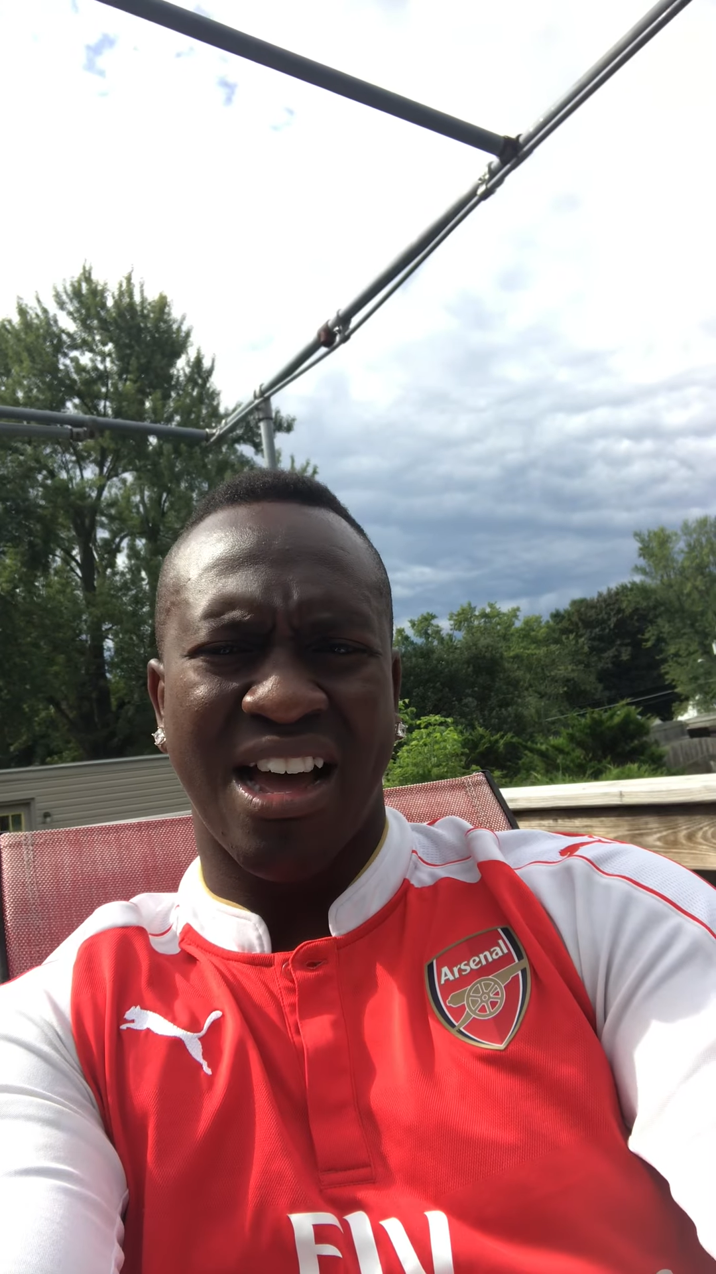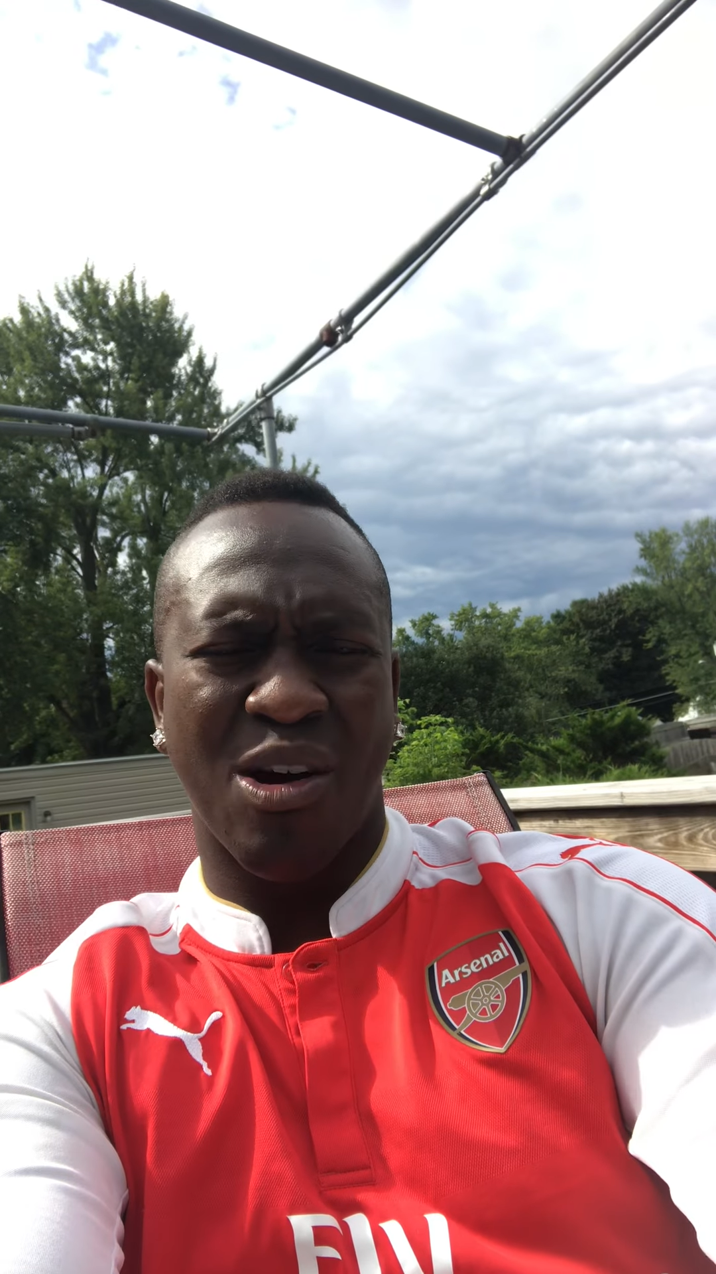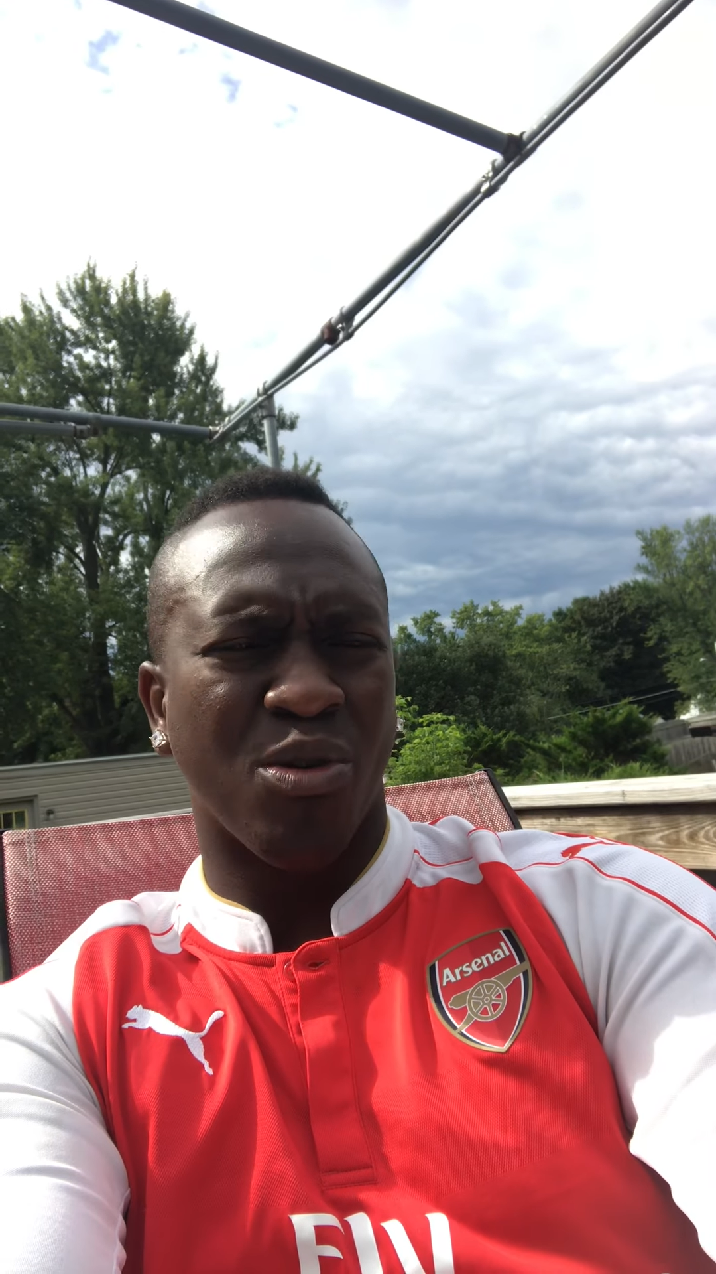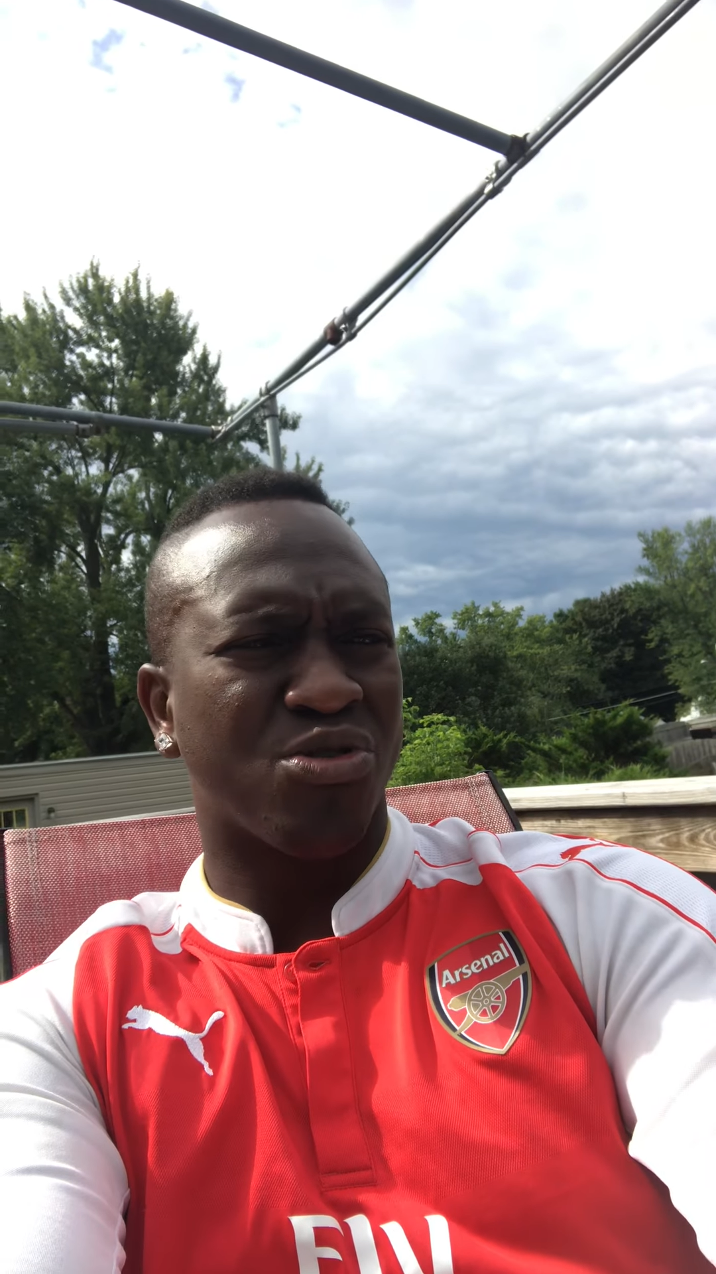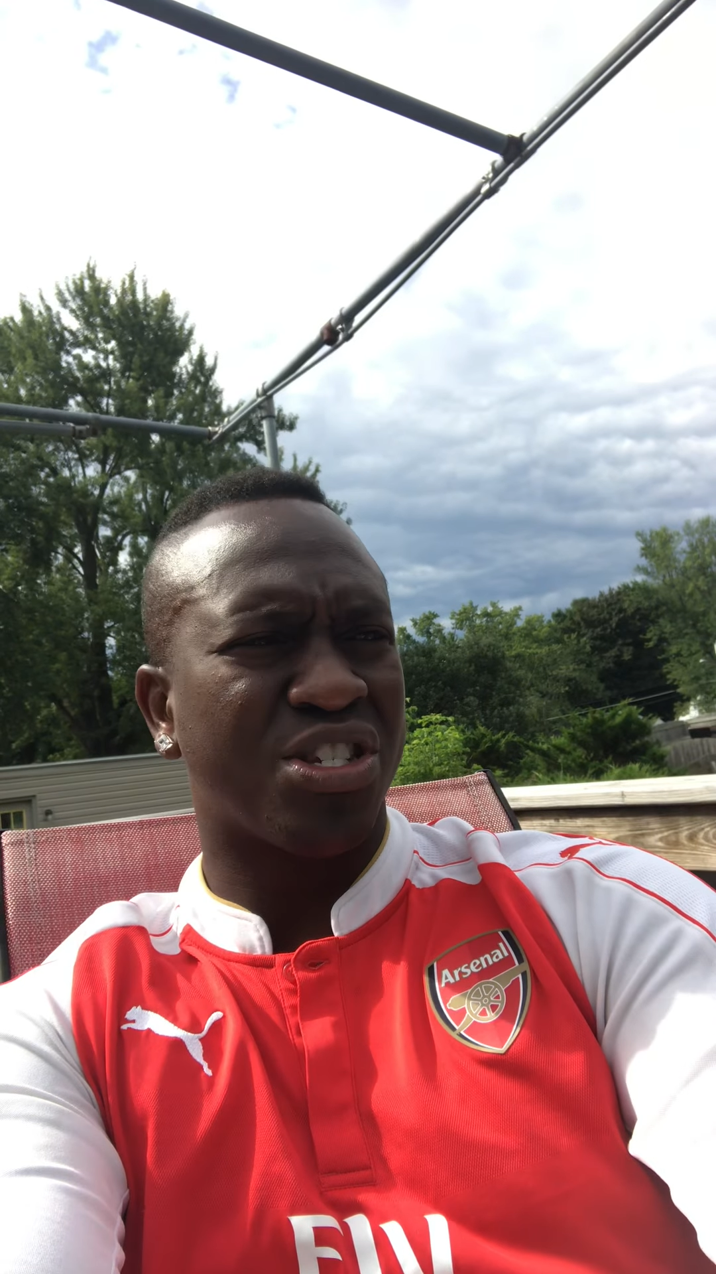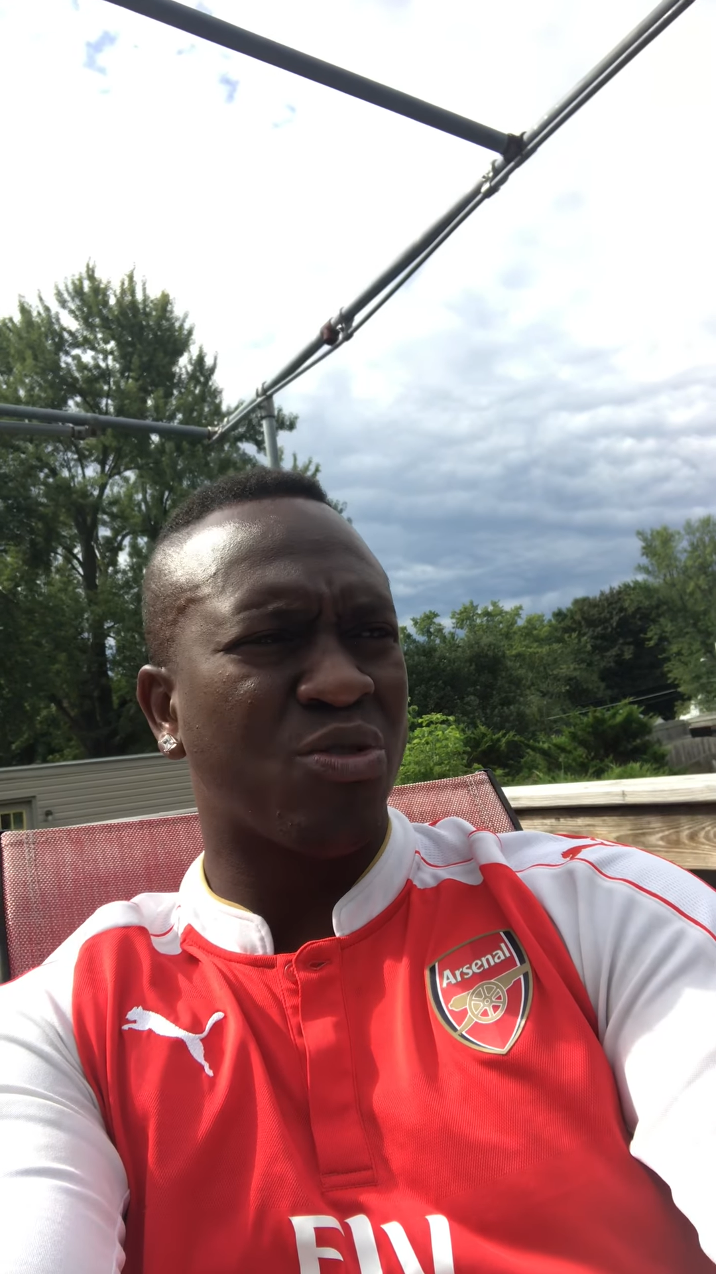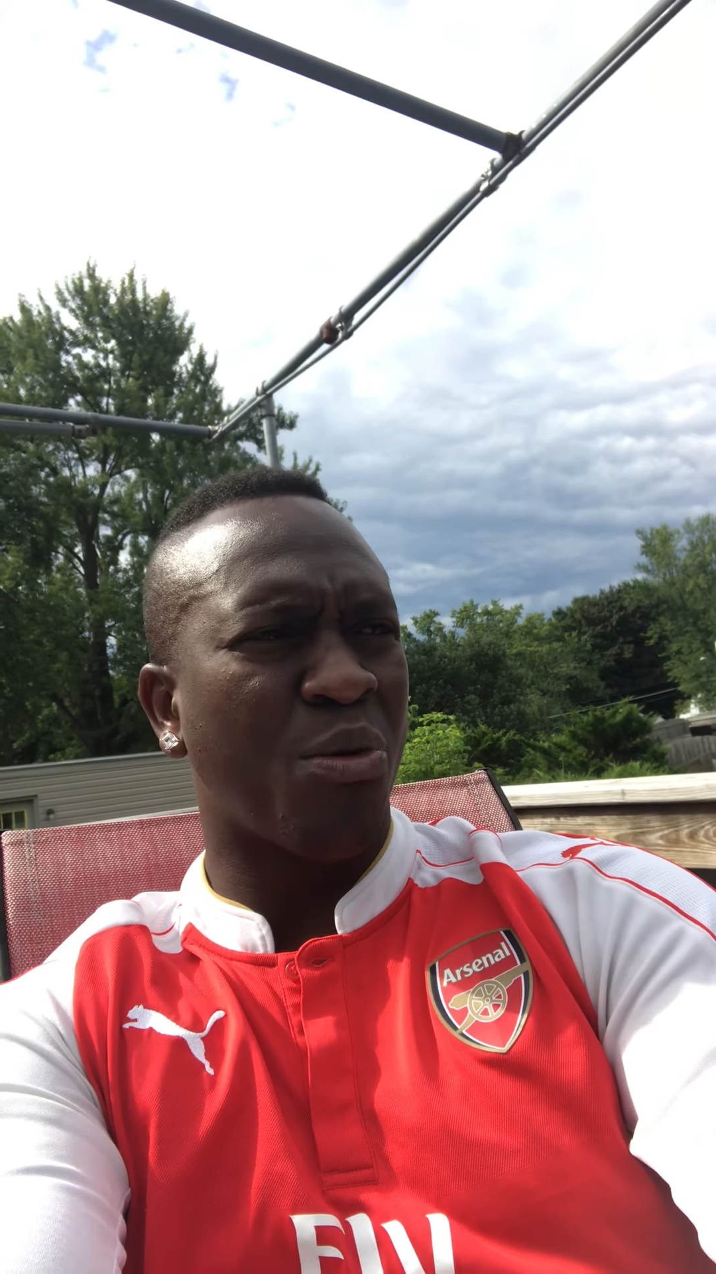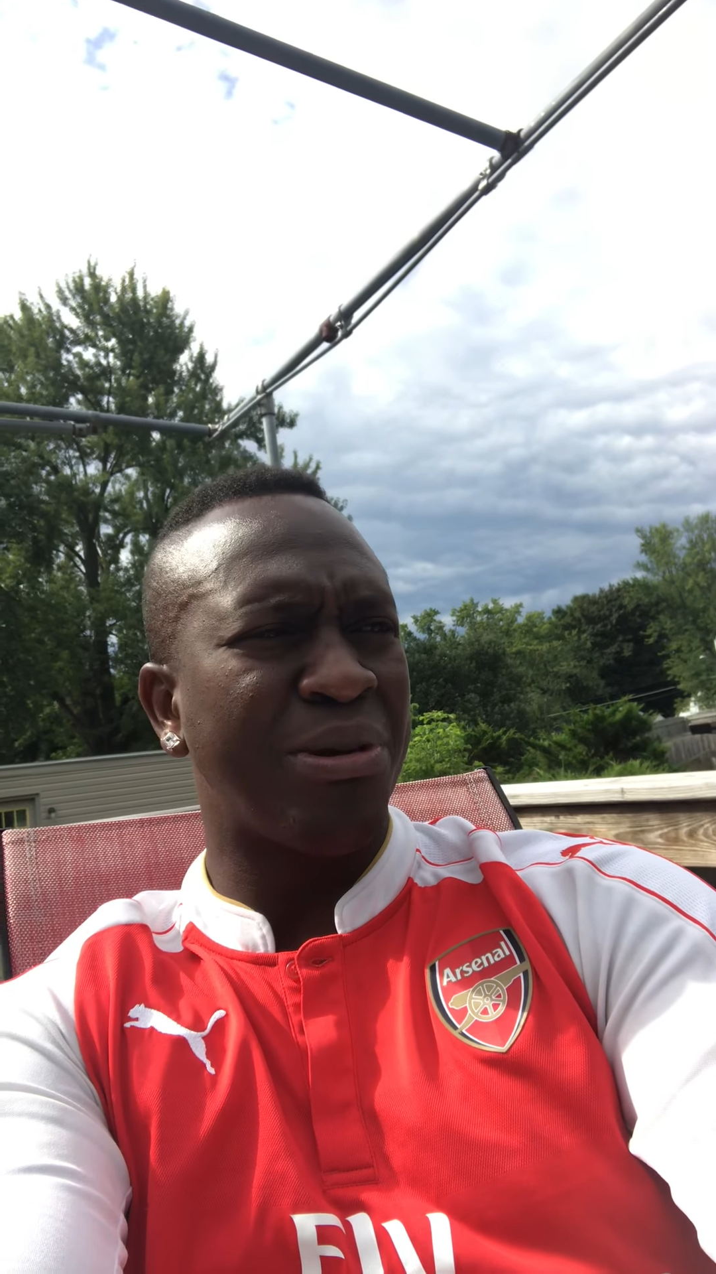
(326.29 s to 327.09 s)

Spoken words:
I want to say we'll